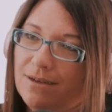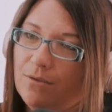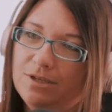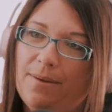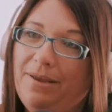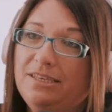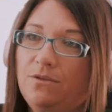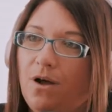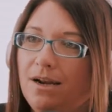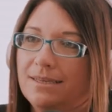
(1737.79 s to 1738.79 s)
mm-hmm. which that makes
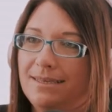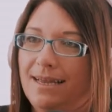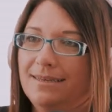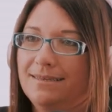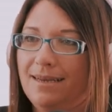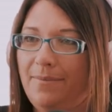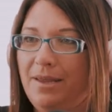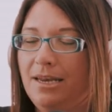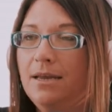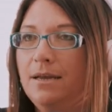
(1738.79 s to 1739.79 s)
a lot of sense. Mm-hmm. I
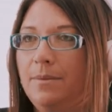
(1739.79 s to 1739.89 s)
mean